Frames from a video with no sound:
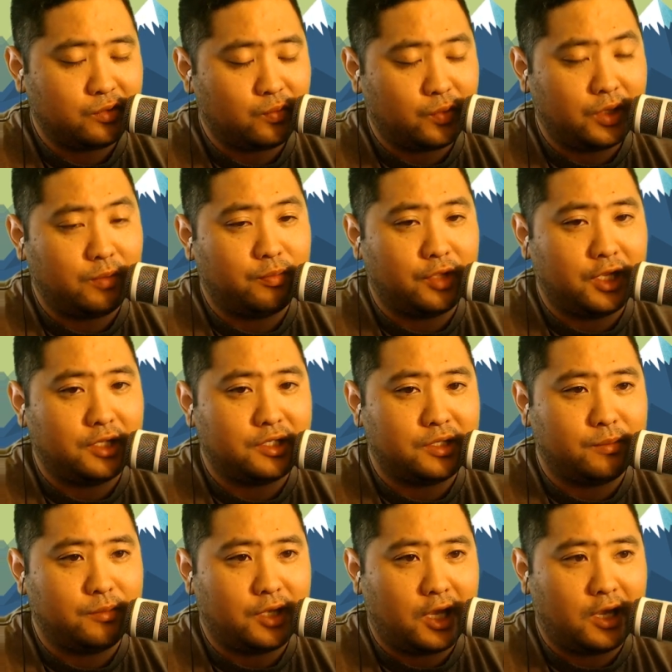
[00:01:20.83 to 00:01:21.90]
We played
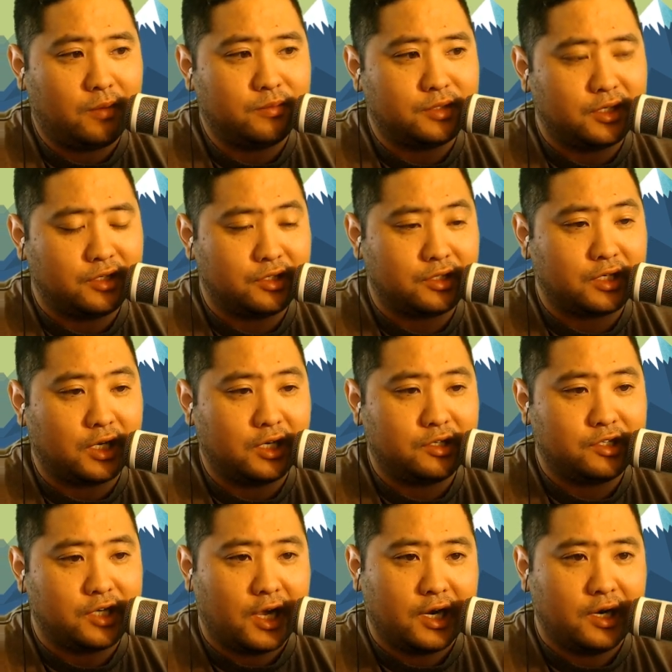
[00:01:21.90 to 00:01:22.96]
some games and just kind of
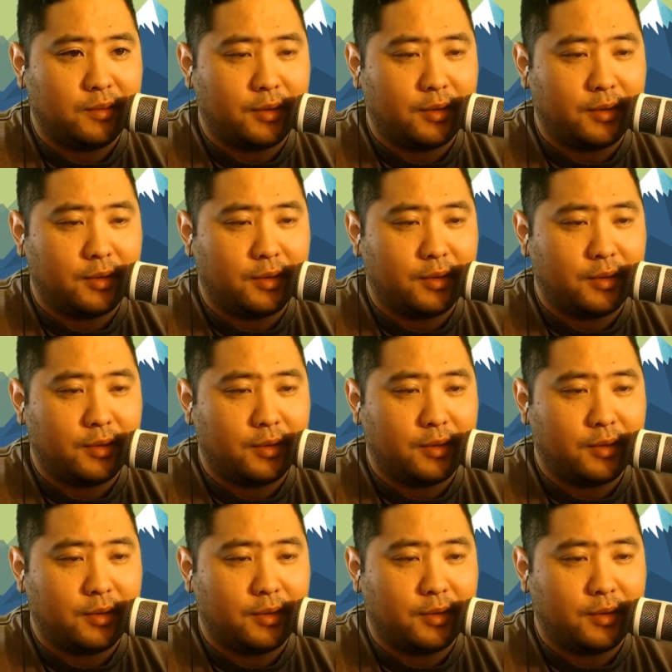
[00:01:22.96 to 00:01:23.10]
chatted